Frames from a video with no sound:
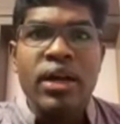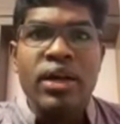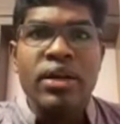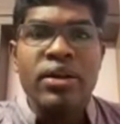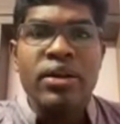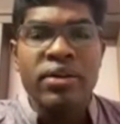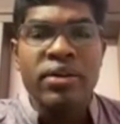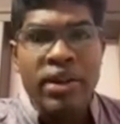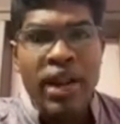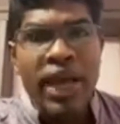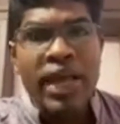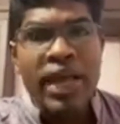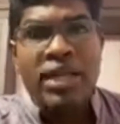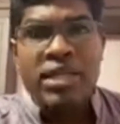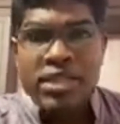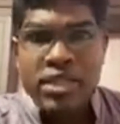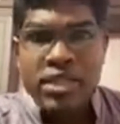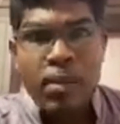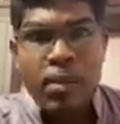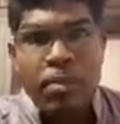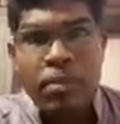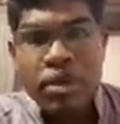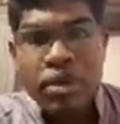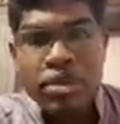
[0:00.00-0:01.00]
dry
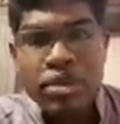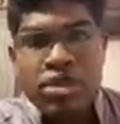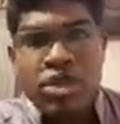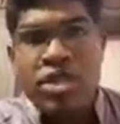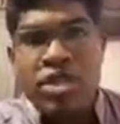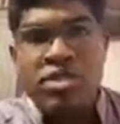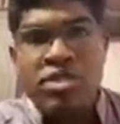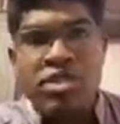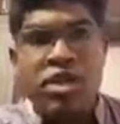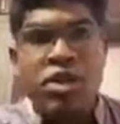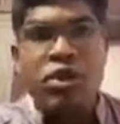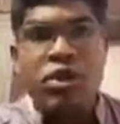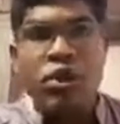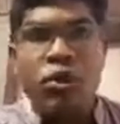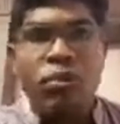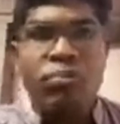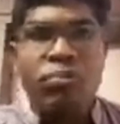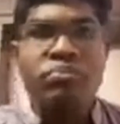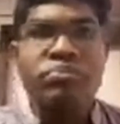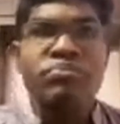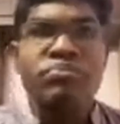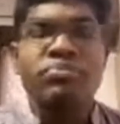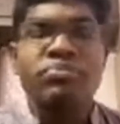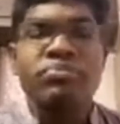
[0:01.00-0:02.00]
submersion syndrome?
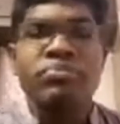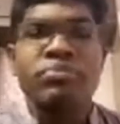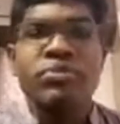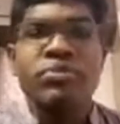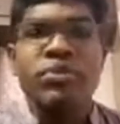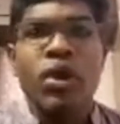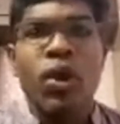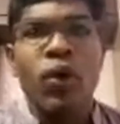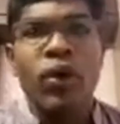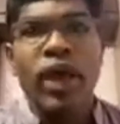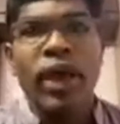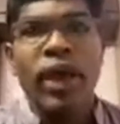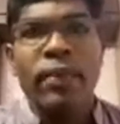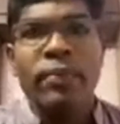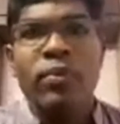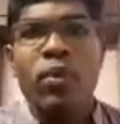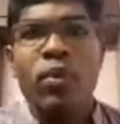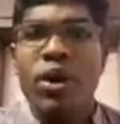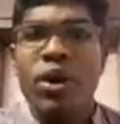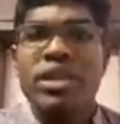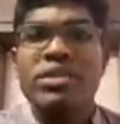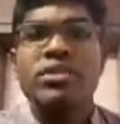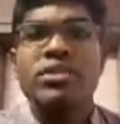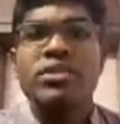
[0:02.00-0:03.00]
Okay,
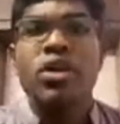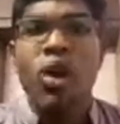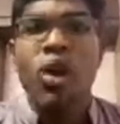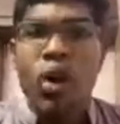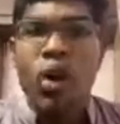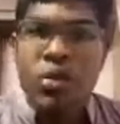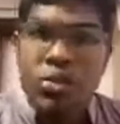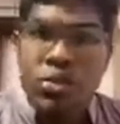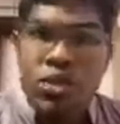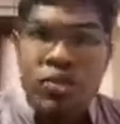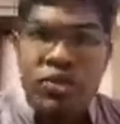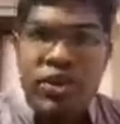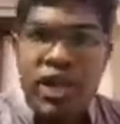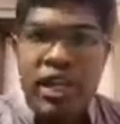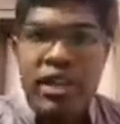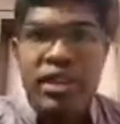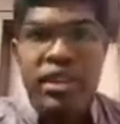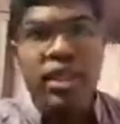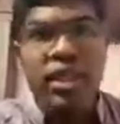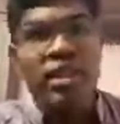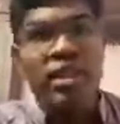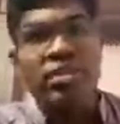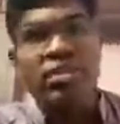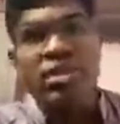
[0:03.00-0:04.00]
what is the cause of death
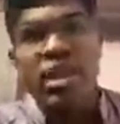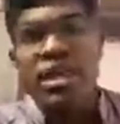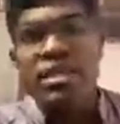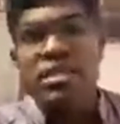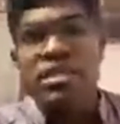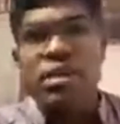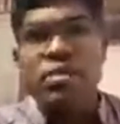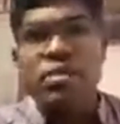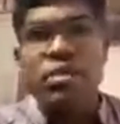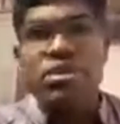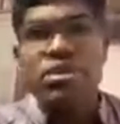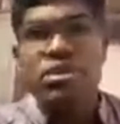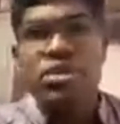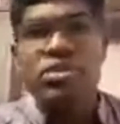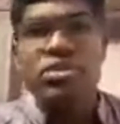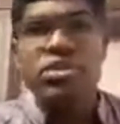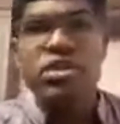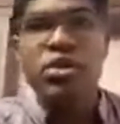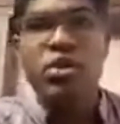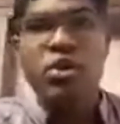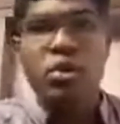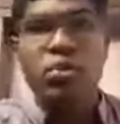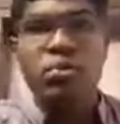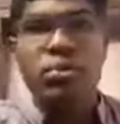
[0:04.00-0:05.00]
in dry submersion
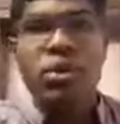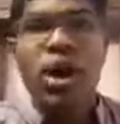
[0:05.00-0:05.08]
syndrome?